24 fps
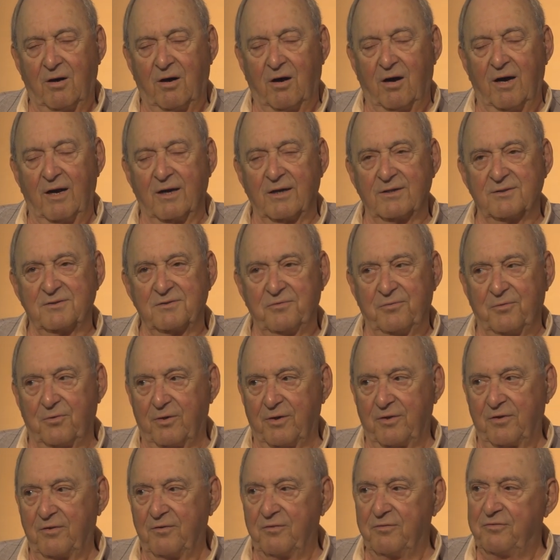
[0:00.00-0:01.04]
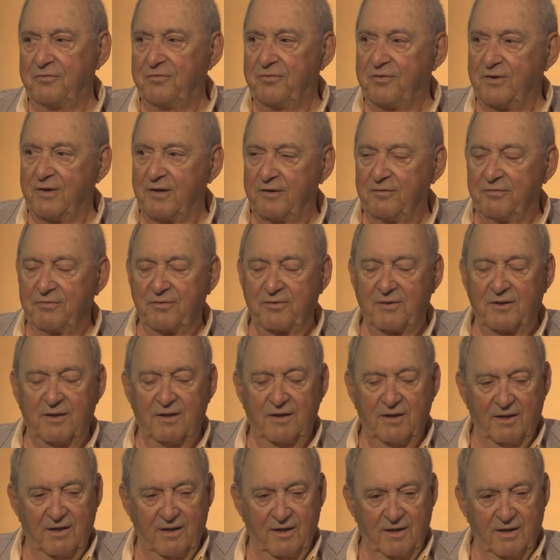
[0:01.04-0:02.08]
August 4th and 5th. Mm
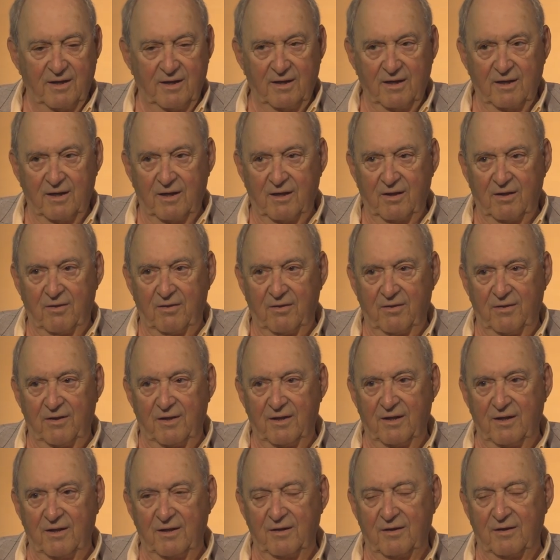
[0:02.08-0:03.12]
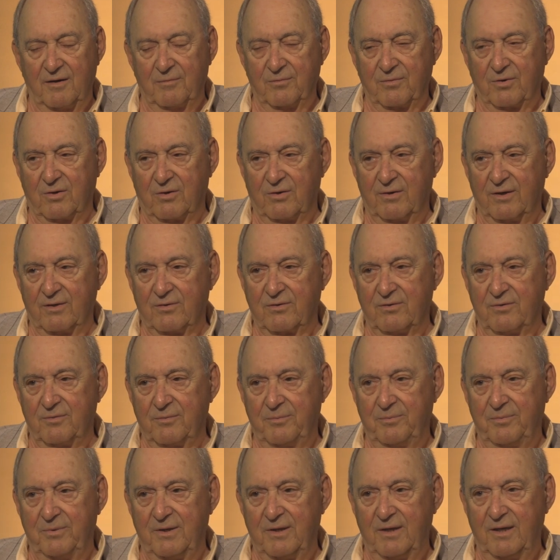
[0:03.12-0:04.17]
-hmm. Then I'm going to
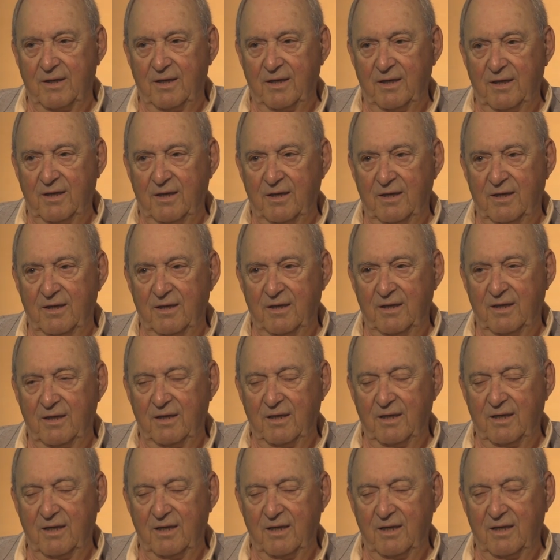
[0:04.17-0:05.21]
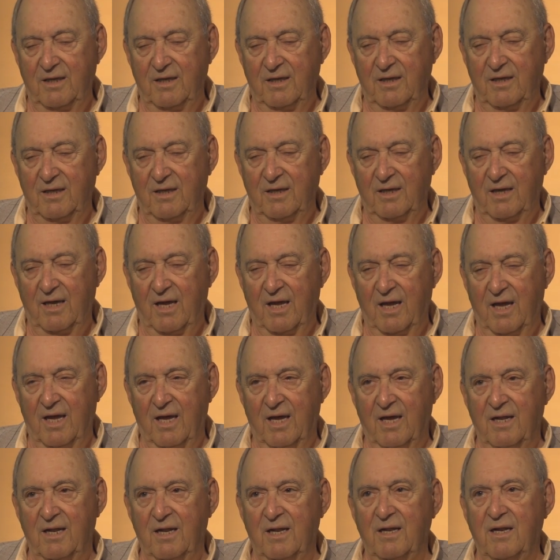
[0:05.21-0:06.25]
be
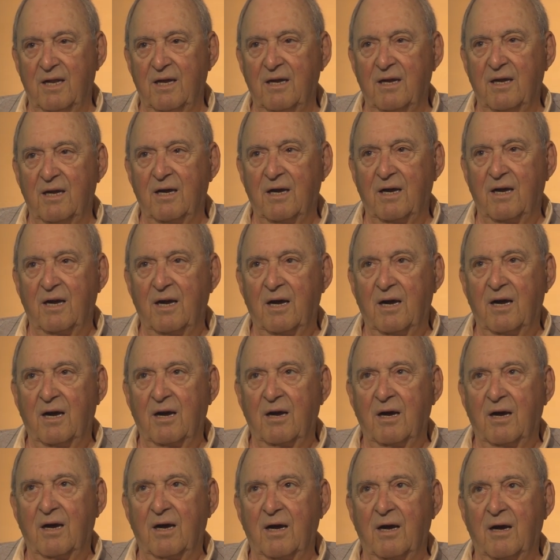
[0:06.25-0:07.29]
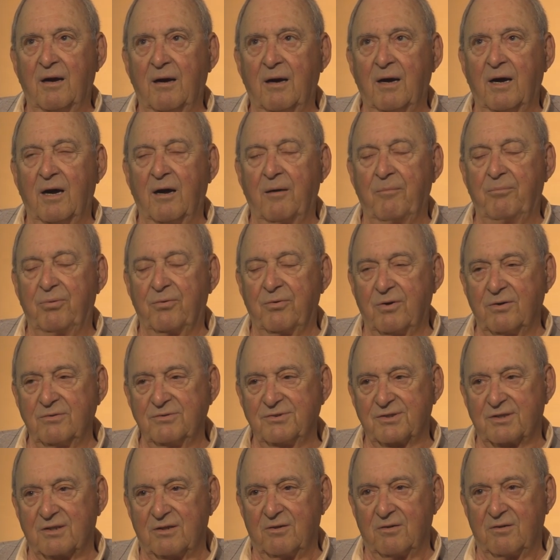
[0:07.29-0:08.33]
in uh,
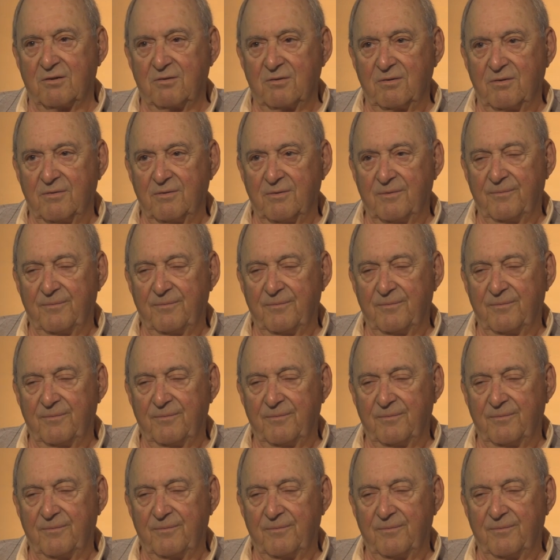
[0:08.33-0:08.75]
Brewster